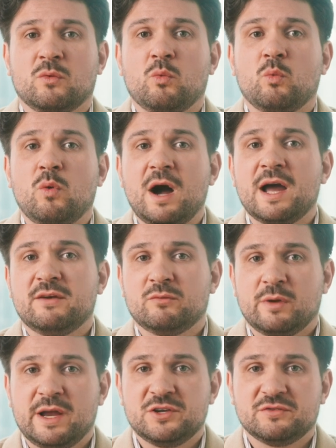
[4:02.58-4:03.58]
a wide
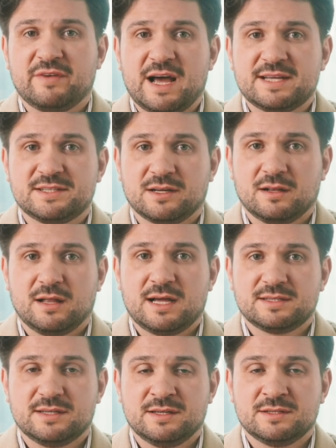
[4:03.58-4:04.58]
range of asset
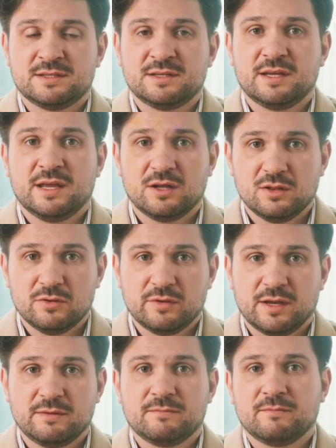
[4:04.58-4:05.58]
classes,
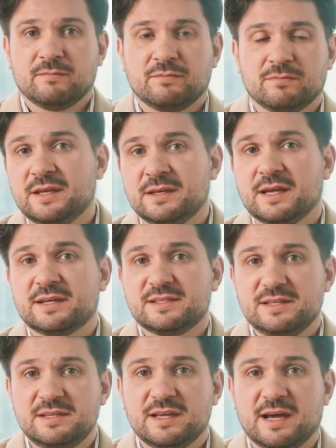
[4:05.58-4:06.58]
including index
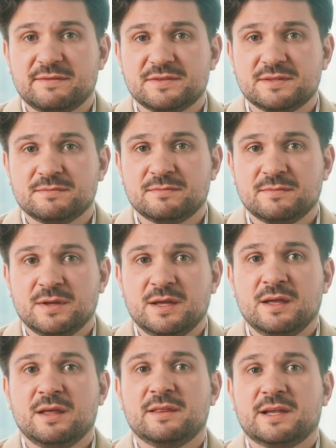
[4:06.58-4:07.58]
ETFs
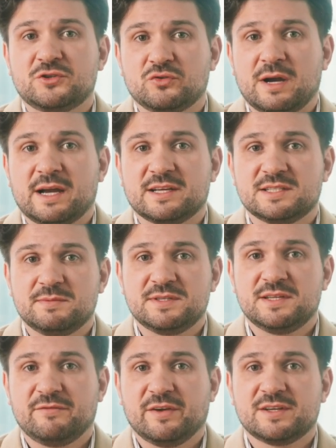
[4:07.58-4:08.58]
that track a
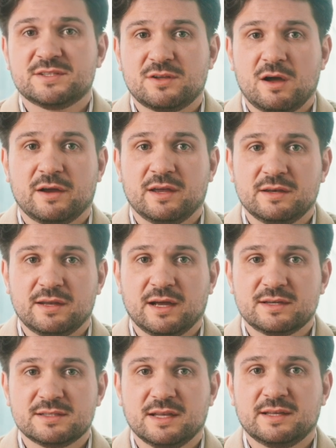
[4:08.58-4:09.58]
specific stock
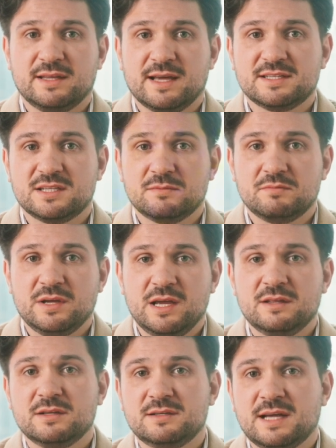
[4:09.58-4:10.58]
index like the
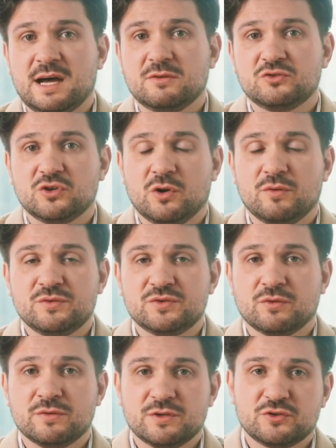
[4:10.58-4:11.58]
S&P, the Dow Jones,
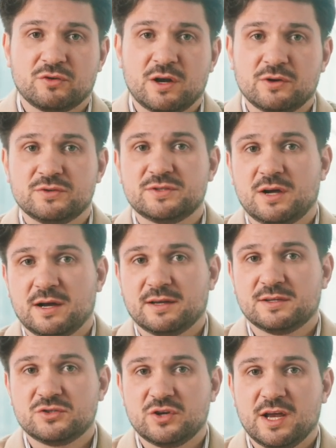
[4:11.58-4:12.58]
or the Toronto Stock
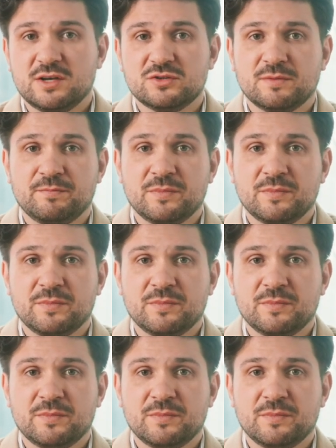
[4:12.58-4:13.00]
Exchange.